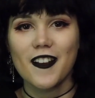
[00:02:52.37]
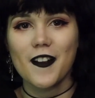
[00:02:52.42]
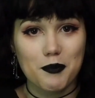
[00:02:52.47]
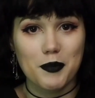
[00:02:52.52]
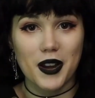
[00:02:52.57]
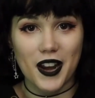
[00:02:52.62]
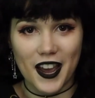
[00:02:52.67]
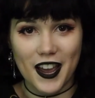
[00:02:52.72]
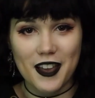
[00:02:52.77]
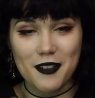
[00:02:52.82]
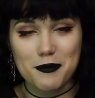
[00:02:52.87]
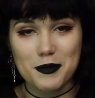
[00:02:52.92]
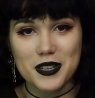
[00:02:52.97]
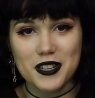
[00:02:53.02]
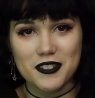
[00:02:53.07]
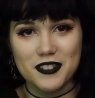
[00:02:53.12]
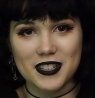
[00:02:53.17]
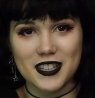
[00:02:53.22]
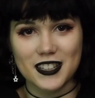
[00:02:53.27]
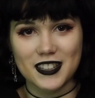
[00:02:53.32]
But I have been
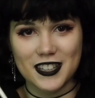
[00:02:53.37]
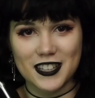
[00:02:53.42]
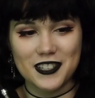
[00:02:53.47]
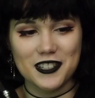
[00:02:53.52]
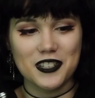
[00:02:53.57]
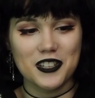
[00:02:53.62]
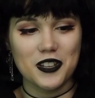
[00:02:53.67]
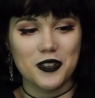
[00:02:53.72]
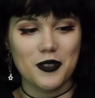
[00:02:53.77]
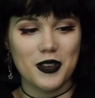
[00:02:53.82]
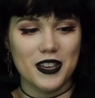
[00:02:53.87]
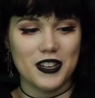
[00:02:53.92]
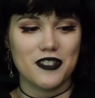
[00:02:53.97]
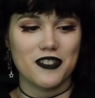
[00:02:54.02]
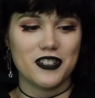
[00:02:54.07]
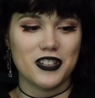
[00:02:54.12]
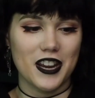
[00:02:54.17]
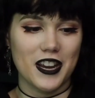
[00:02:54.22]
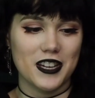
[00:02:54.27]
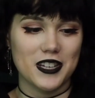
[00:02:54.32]
using these two
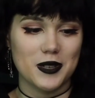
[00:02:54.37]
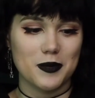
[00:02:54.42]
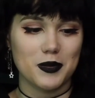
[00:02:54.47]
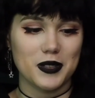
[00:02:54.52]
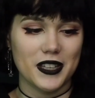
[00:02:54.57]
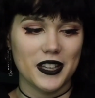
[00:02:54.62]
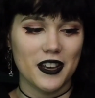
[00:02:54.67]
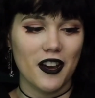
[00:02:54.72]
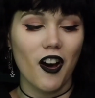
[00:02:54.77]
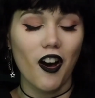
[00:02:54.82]
interchangeably